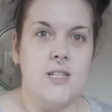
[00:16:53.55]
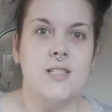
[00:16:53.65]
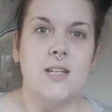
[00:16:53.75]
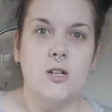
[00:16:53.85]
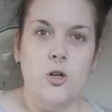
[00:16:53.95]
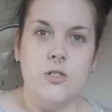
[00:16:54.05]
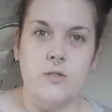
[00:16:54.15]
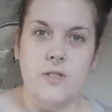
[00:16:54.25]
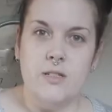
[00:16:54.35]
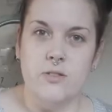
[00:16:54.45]
it's in
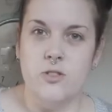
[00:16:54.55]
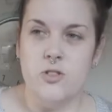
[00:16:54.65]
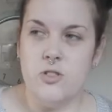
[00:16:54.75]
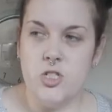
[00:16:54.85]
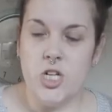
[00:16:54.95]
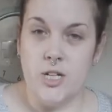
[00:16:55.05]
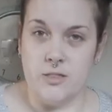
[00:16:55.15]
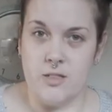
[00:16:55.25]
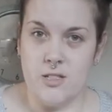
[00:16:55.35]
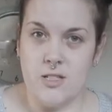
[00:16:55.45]
lots of little
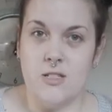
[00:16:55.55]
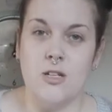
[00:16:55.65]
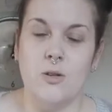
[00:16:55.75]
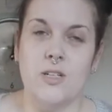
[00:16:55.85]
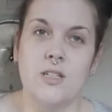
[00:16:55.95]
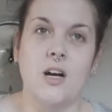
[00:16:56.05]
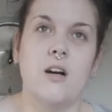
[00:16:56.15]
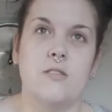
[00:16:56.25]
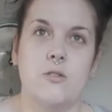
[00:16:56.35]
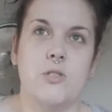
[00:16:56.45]
chunks, so I can
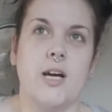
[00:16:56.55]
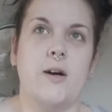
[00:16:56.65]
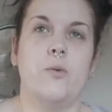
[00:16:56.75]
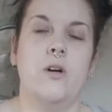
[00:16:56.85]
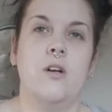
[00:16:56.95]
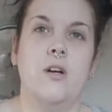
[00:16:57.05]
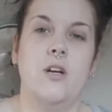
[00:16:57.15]
cut those out.